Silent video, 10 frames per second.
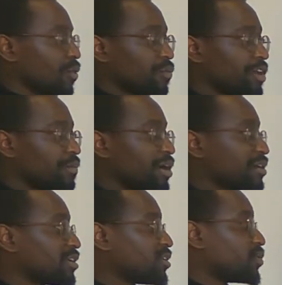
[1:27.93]
We are
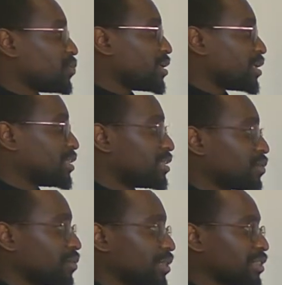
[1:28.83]
partnered
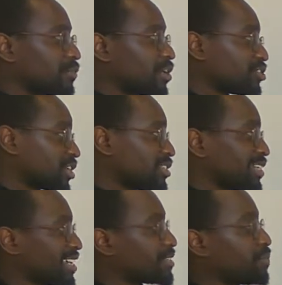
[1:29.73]
with French Tech
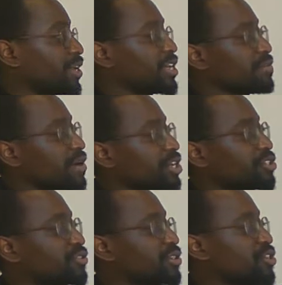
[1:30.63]
Ticket, Plain Merge,
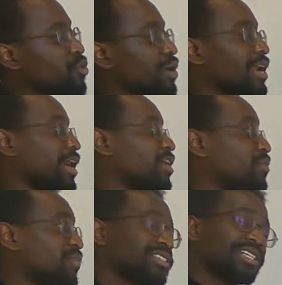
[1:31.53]
3D Duo, and
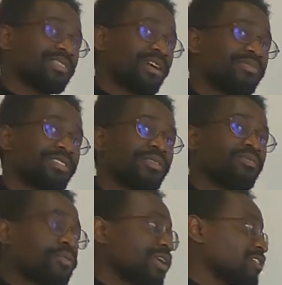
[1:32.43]
iHub. These guys have helped us
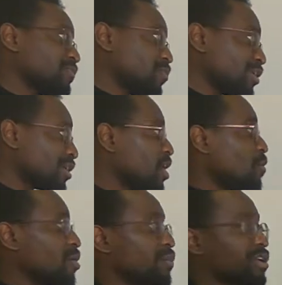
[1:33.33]
propel us forward.
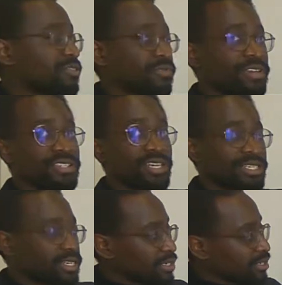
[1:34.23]
We're winners of the French Tech
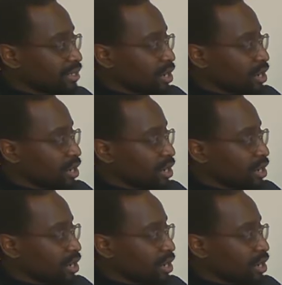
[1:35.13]
Ticket.